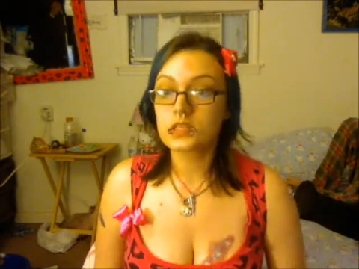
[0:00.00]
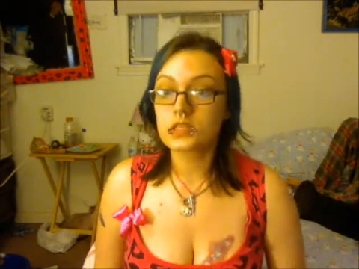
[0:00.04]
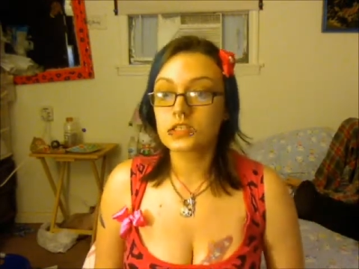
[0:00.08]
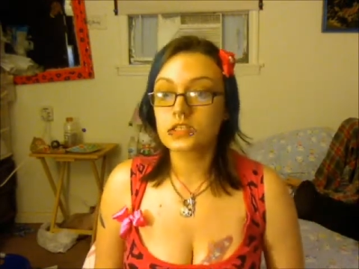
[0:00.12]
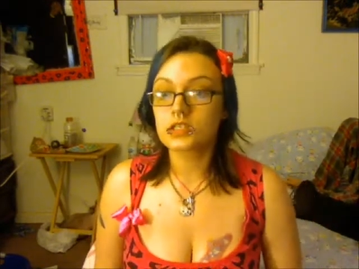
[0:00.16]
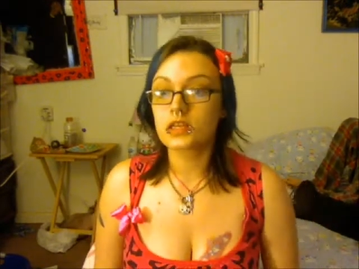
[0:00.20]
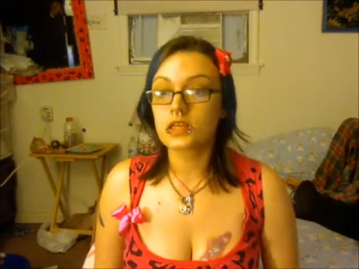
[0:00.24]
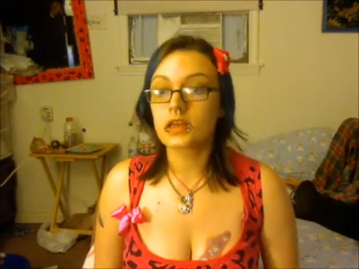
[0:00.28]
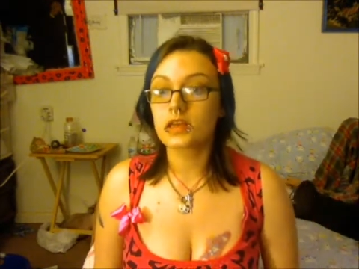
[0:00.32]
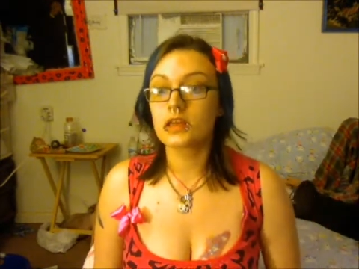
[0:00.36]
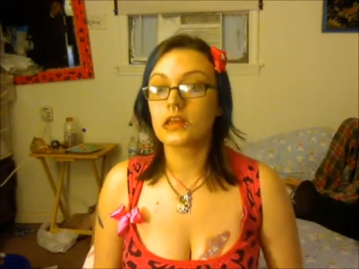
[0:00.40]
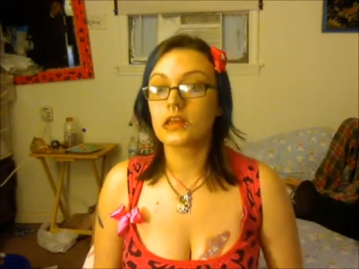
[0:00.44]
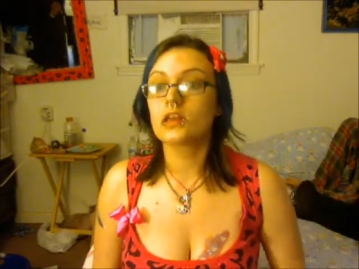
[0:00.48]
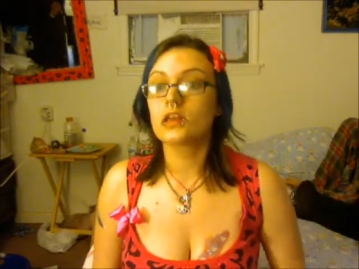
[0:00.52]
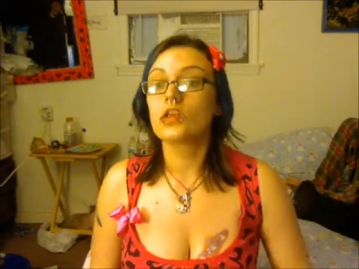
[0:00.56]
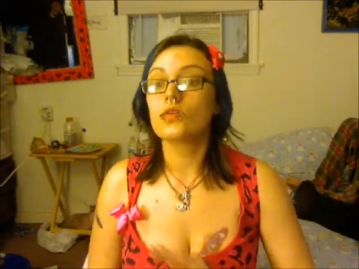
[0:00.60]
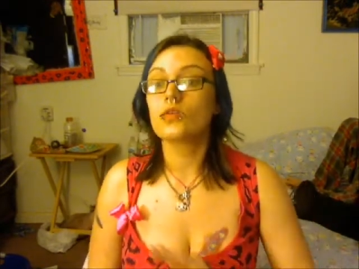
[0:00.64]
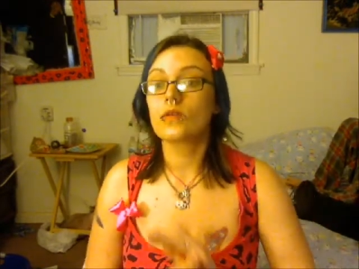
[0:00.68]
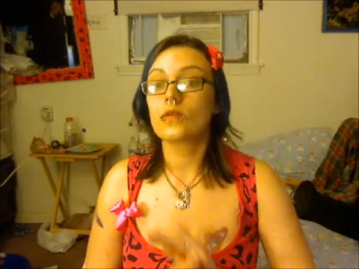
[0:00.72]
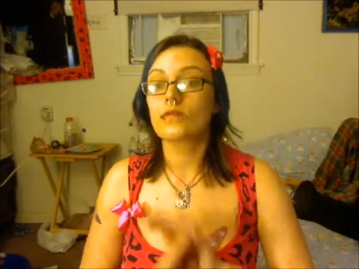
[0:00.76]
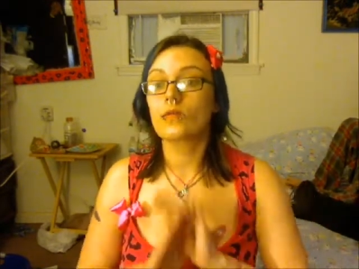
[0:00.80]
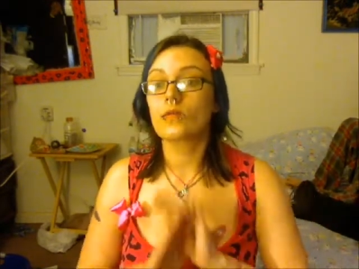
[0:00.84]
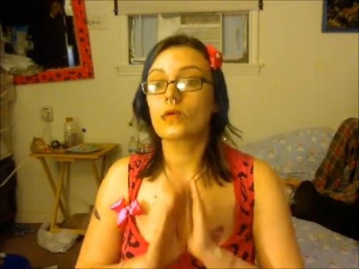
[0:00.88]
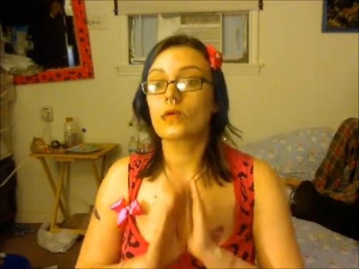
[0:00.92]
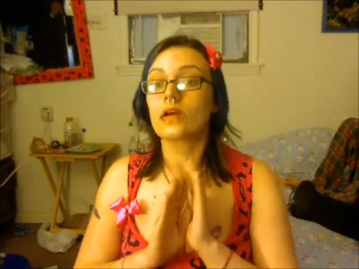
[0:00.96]
touch it again. You
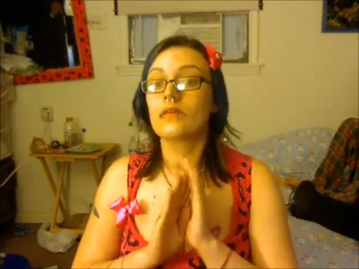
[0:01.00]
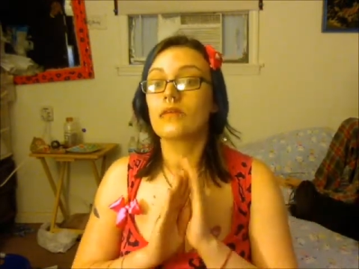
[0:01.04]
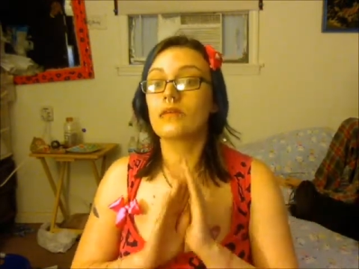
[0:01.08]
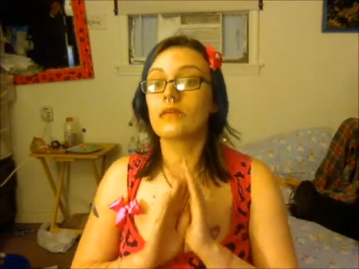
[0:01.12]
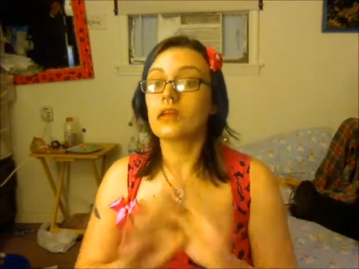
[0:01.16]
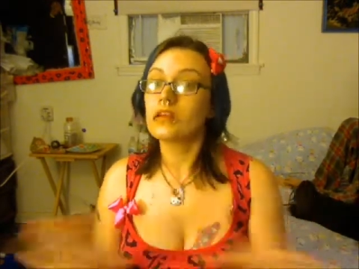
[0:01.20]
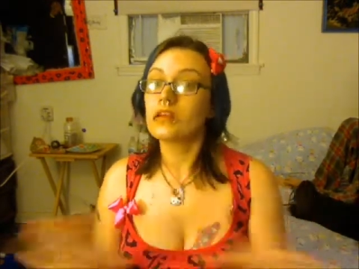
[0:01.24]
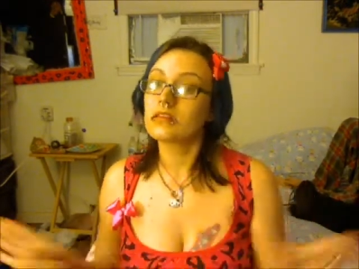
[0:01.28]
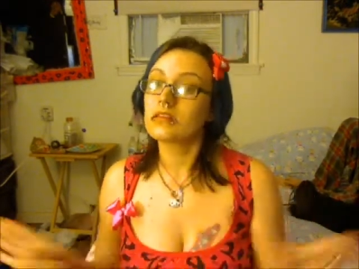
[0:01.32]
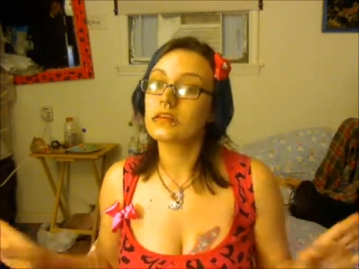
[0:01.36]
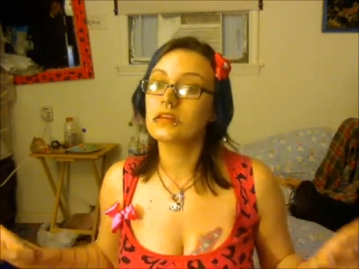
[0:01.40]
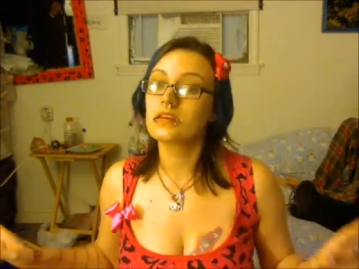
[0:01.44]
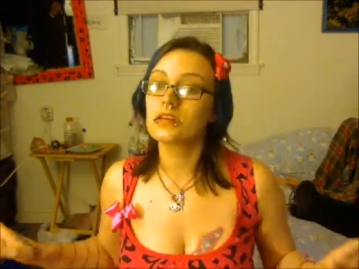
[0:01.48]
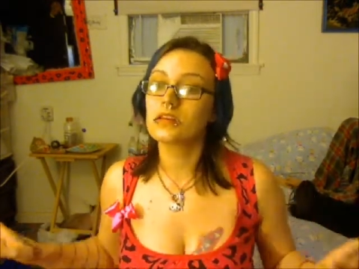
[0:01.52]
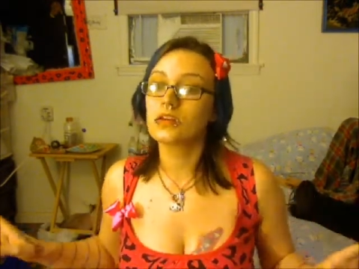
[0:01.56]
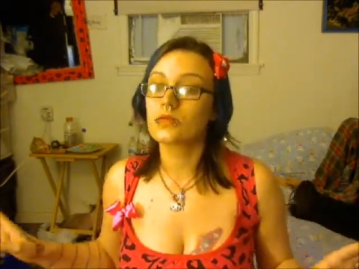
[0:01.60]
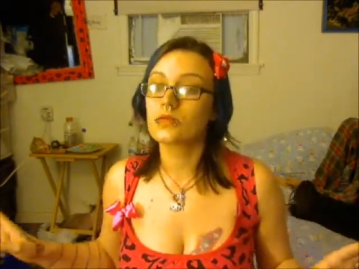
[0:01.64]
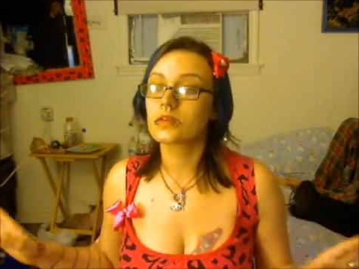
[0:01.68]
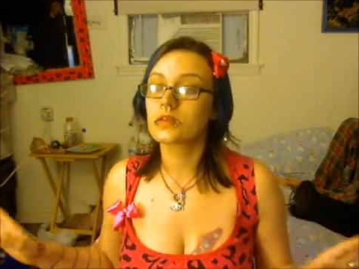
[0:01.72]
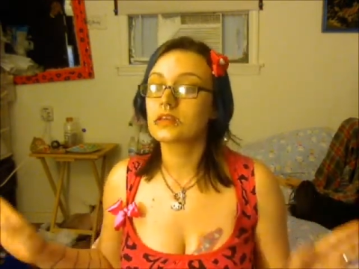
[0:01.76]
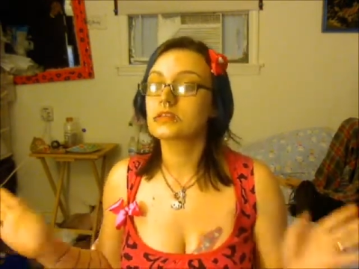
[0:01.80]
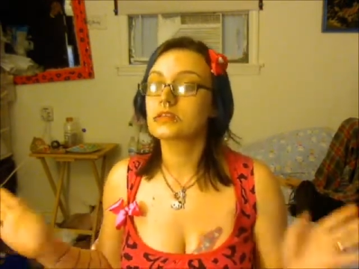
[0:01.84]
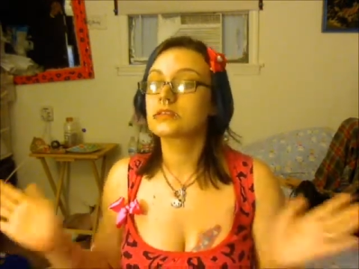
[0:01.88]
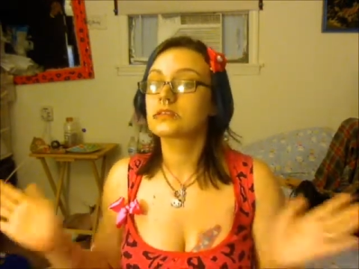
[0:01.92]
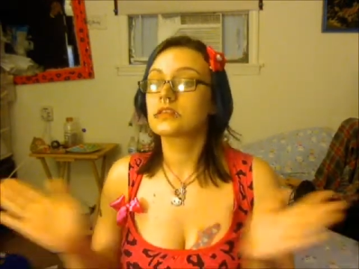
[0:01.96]
never want to have anything to do
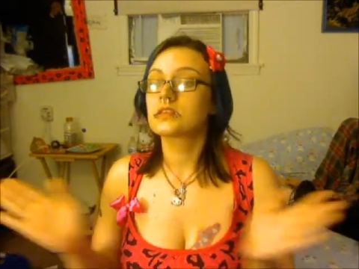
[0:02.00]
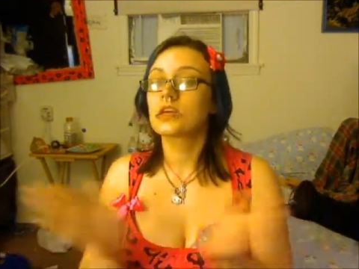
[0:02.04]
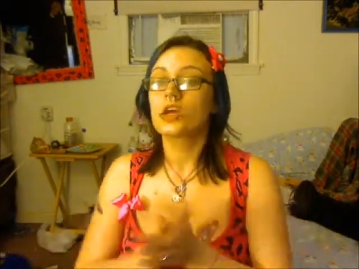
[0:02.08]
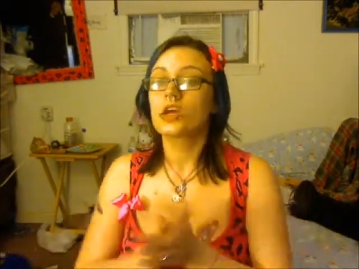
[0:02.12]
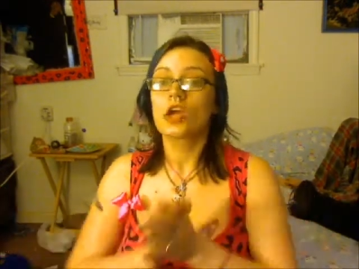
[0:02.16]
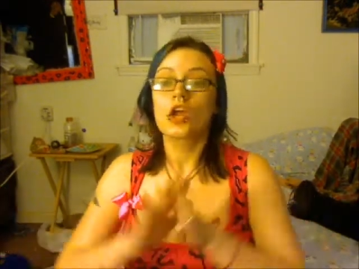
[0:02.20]
with this.